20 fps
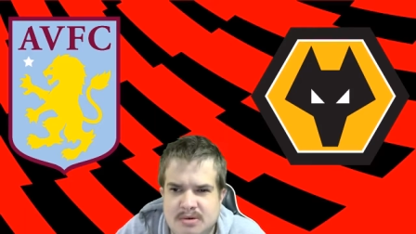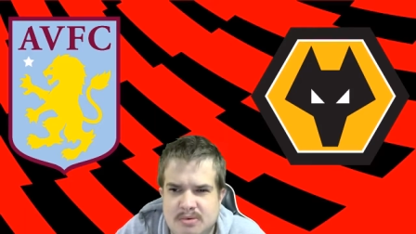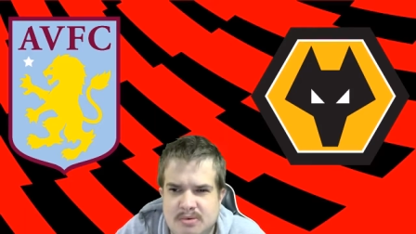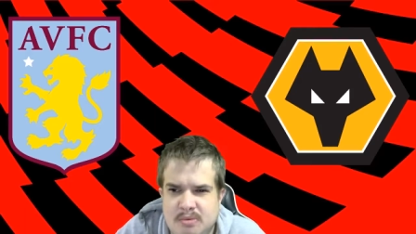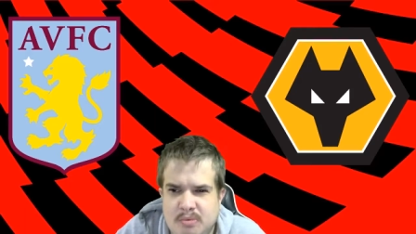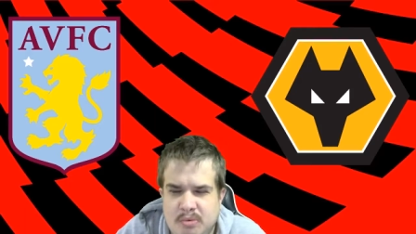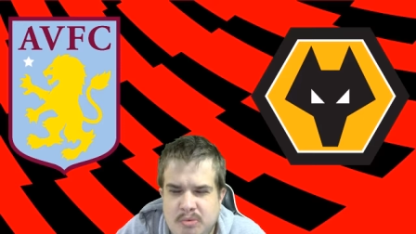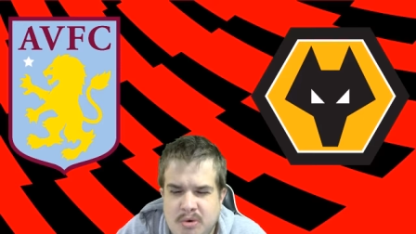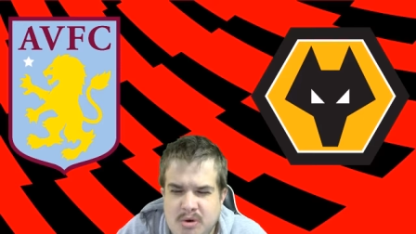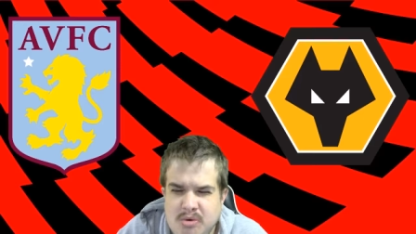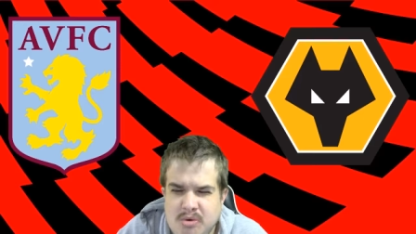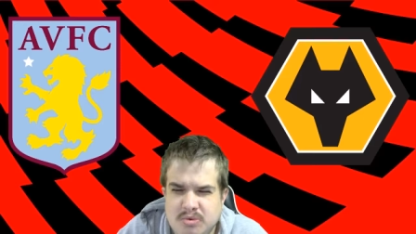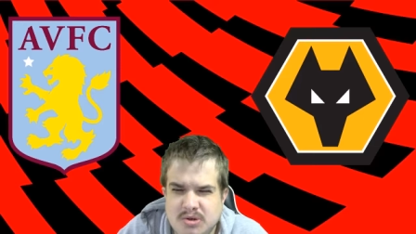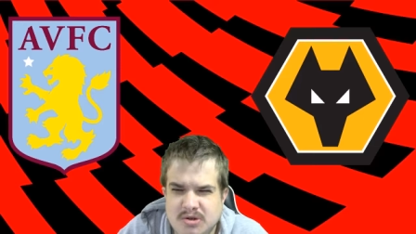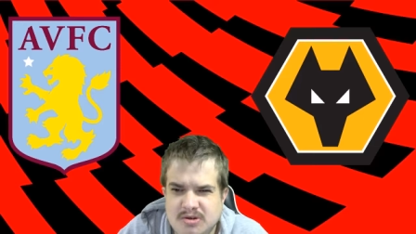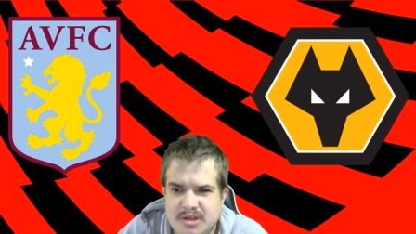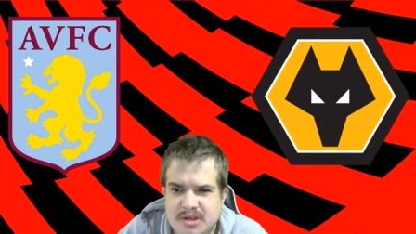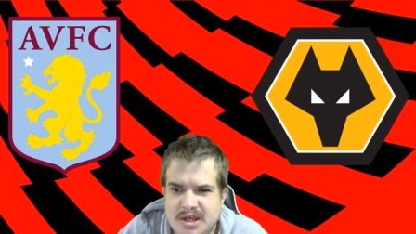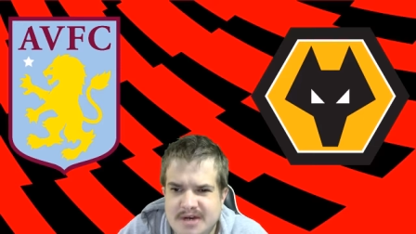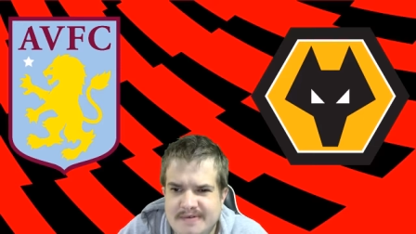Wolves,
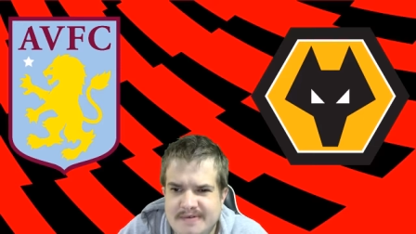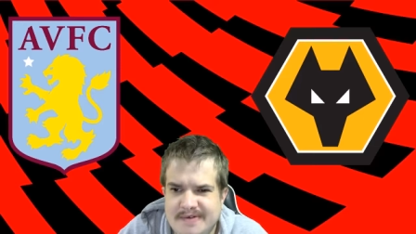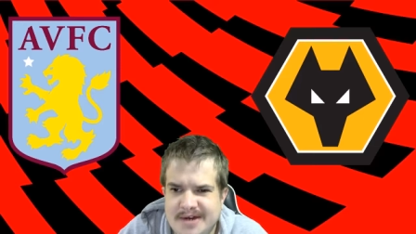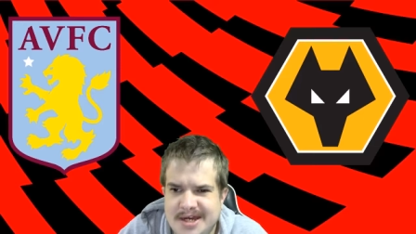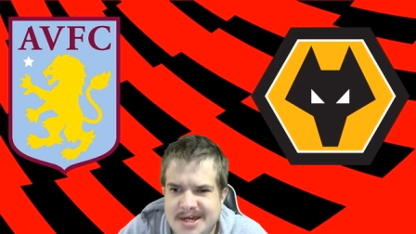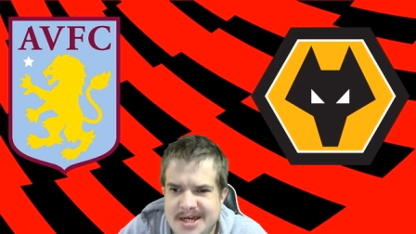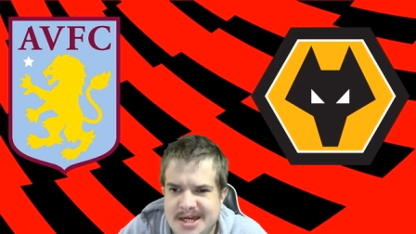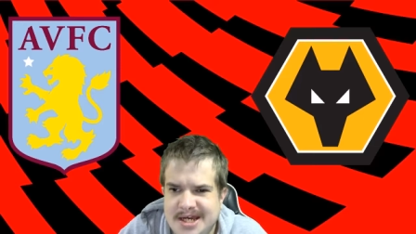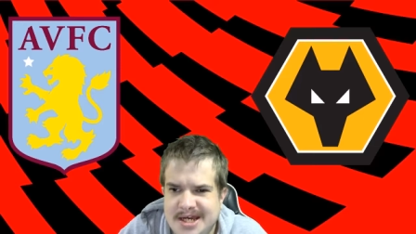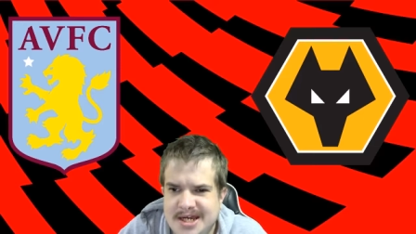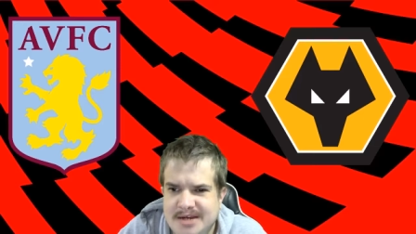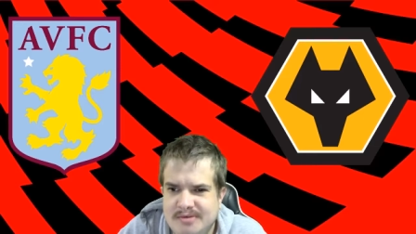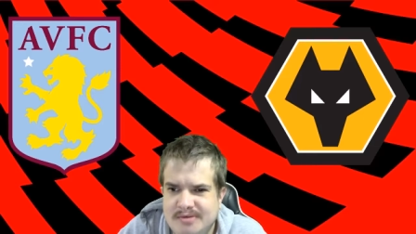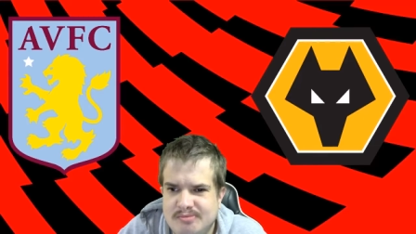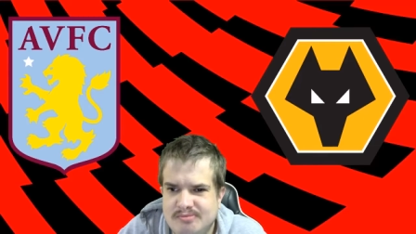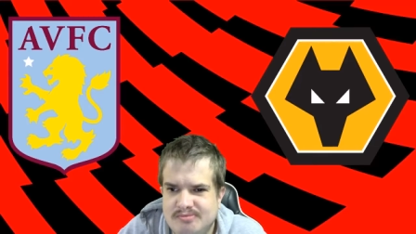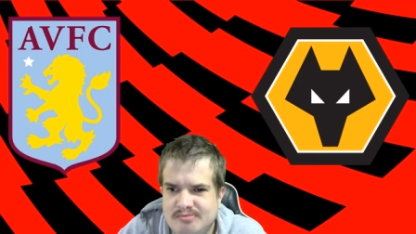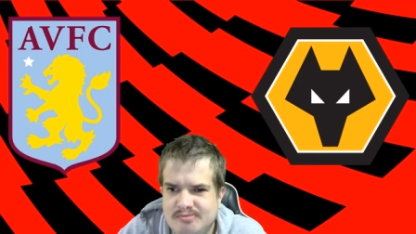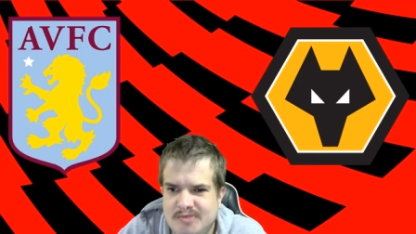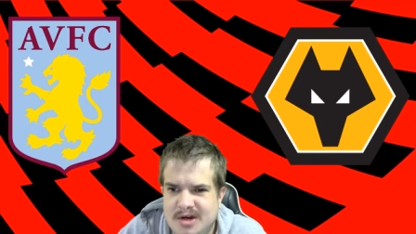on the other hand,
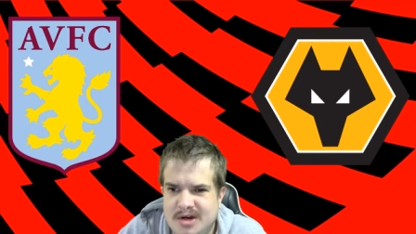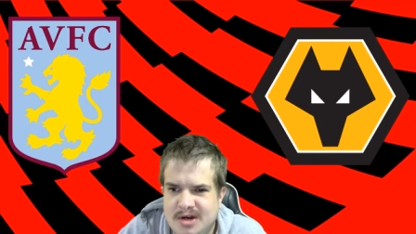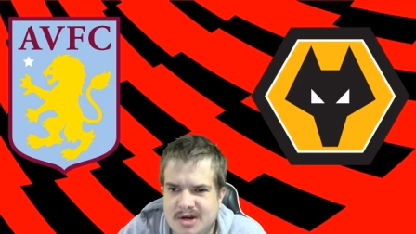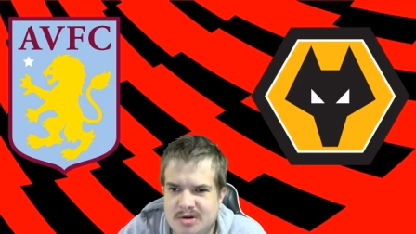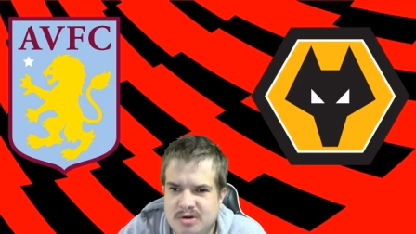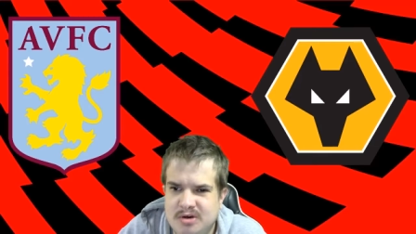well,